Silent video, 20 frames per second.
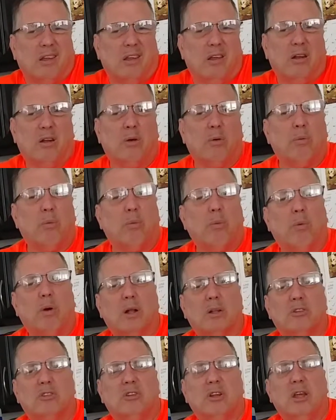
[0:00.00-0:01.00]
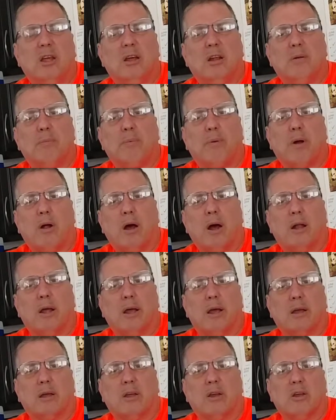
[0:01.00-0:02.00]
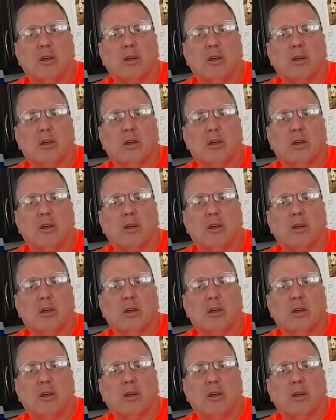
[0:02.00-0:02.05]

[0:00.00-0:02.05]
you know, what's the end product?